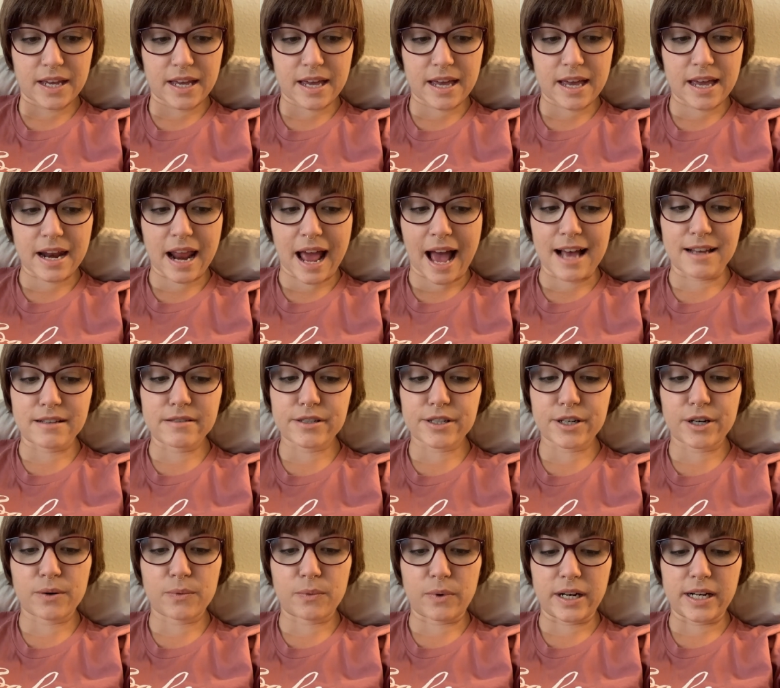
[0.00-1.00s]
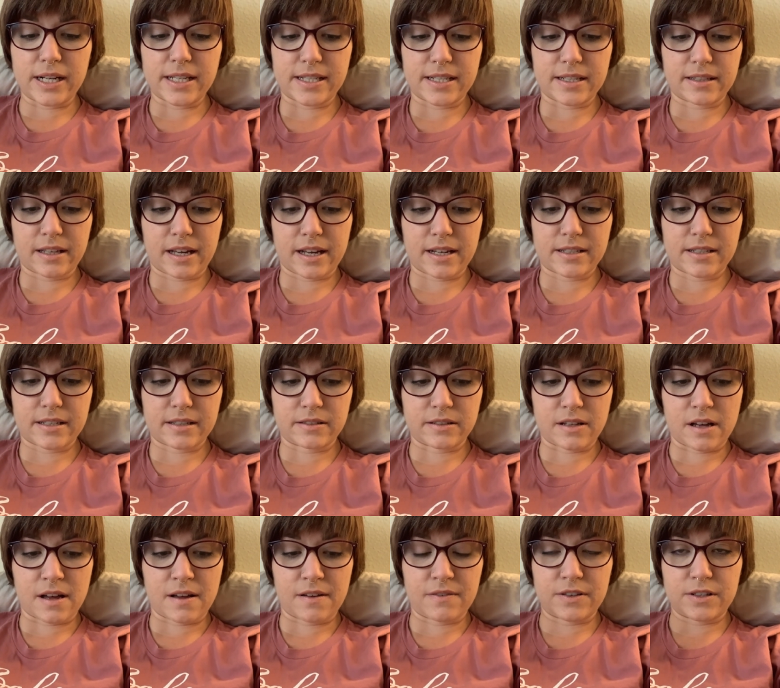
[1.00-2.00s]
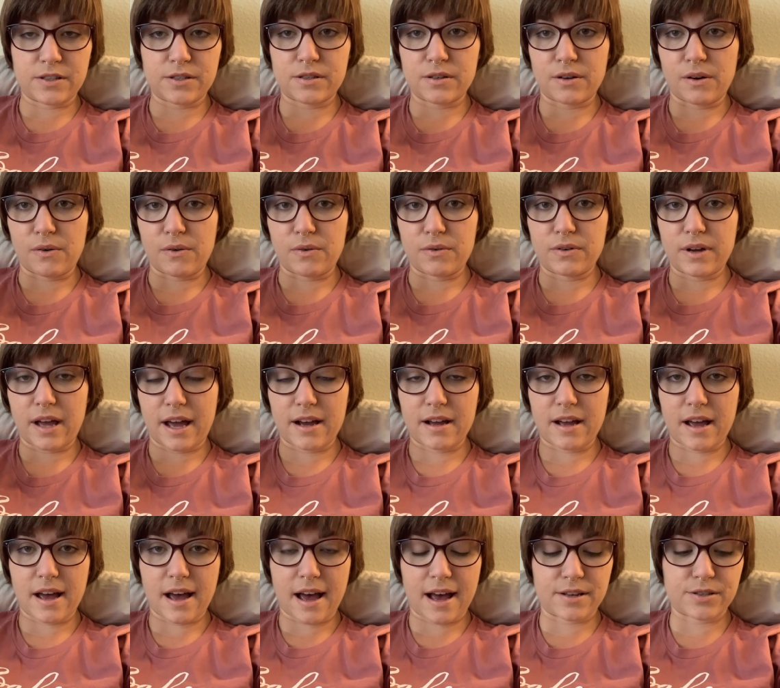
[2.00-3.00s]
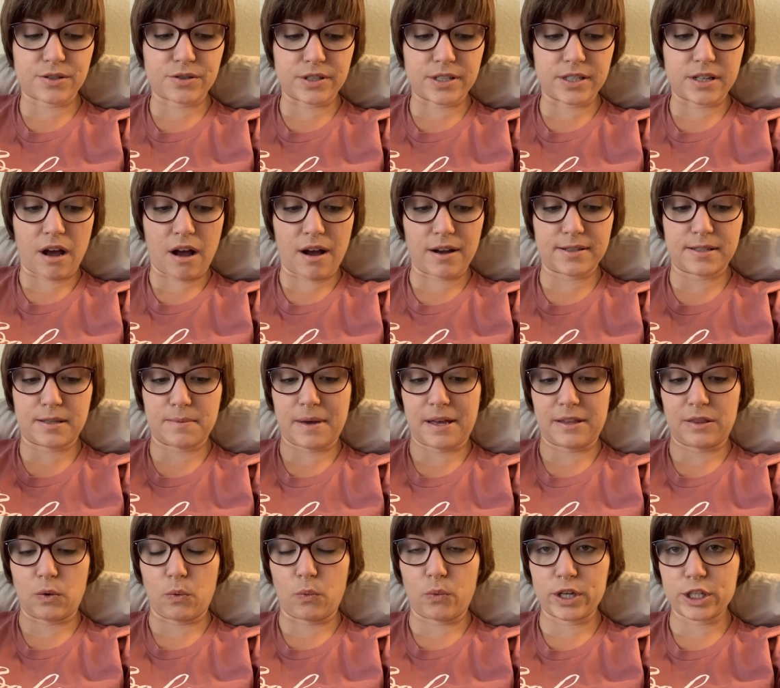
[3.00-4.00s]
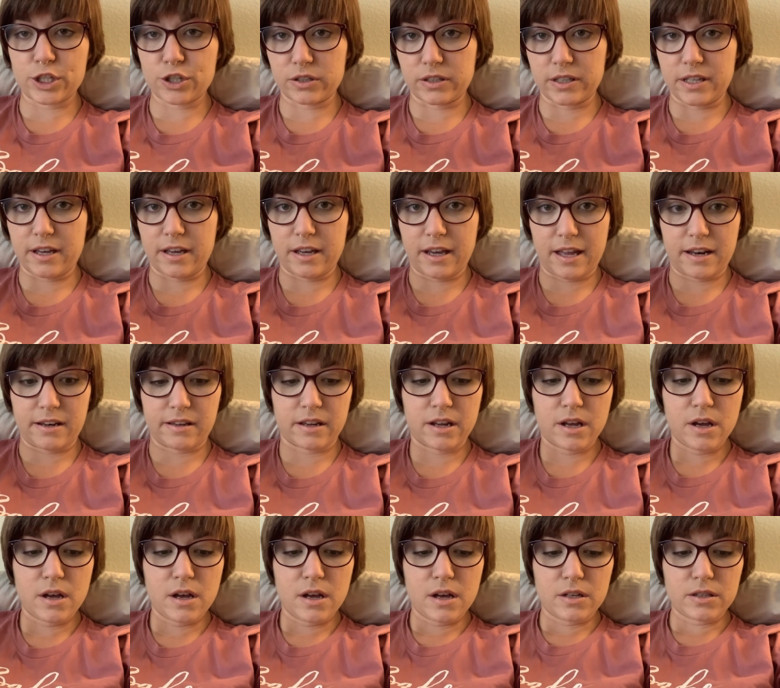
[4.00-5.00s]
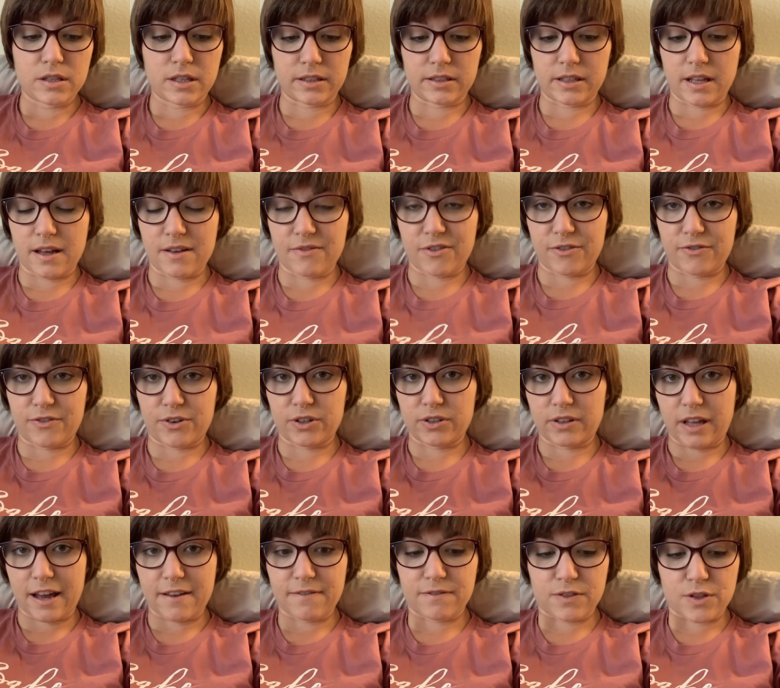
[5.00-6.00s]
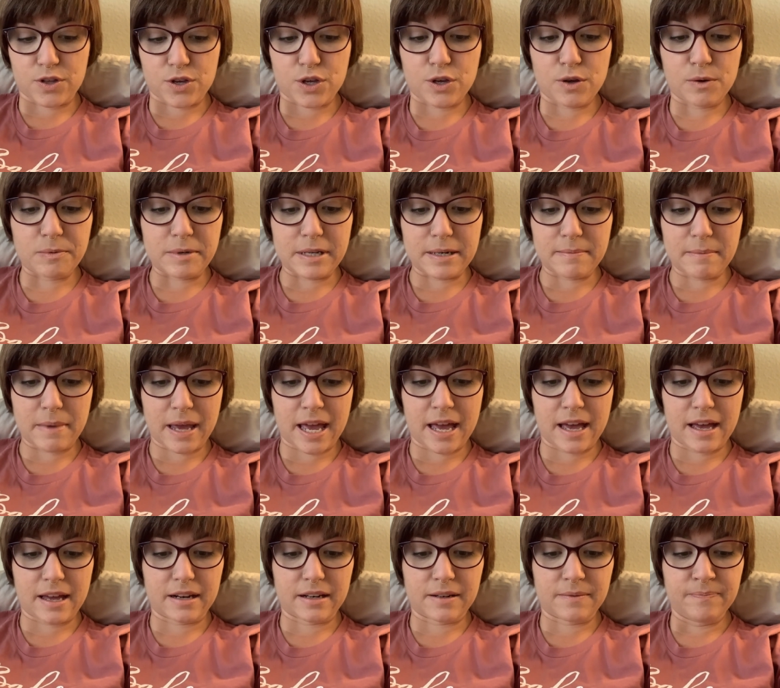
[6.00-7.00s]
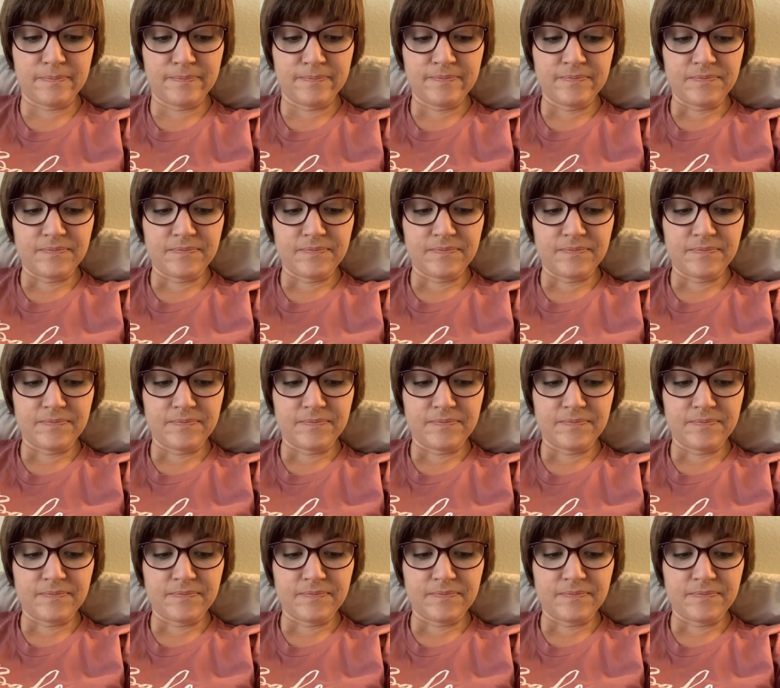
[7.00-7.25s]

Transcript: and asks her what is it like to love. And so Asterin talks about the witchling and the love of her life, the human man.